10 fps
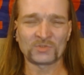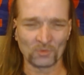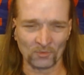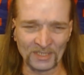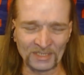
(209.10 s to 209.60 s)

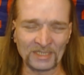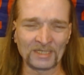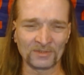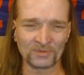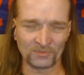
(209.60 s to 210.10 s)
stories
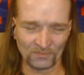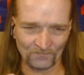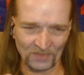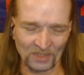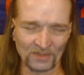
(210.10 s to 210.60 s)
and
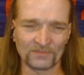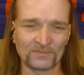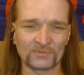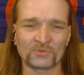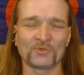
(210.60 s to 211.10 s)

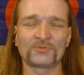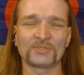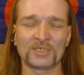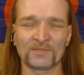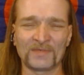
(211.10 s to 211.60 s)
truths that
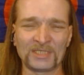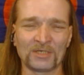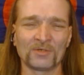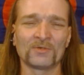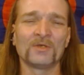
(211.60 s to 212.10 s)
need to be
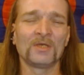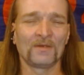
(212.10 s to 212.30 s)
told.